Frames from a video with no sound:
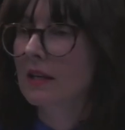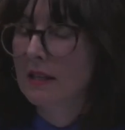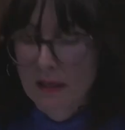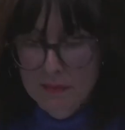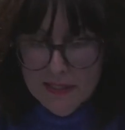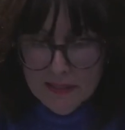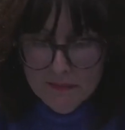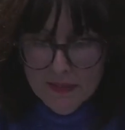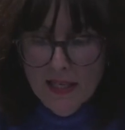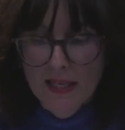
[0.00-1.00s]

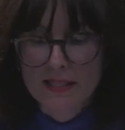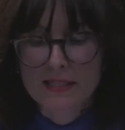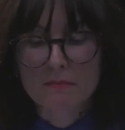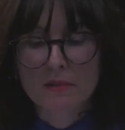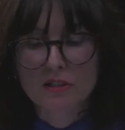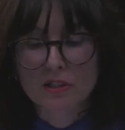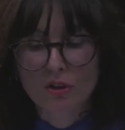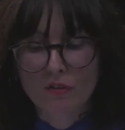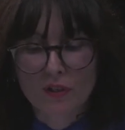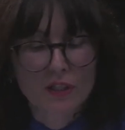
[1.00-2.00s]
Chemism has the merit
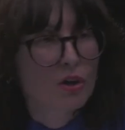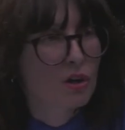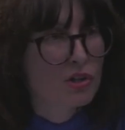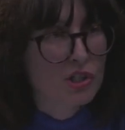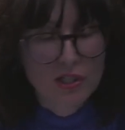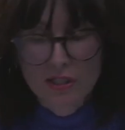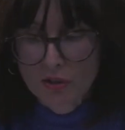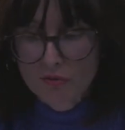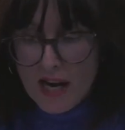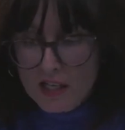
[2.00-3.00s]
of acknowledging
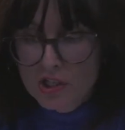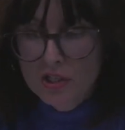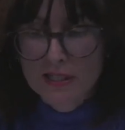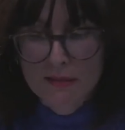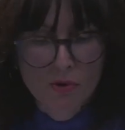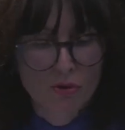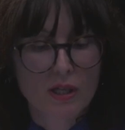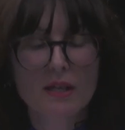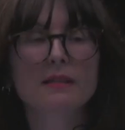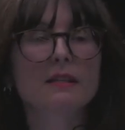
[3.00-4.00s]
interactions among
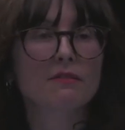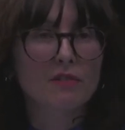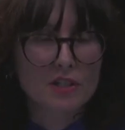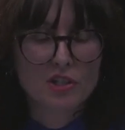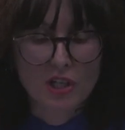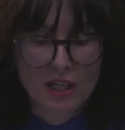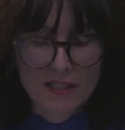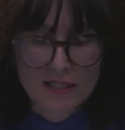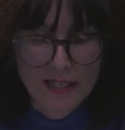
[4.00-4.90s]
differentiated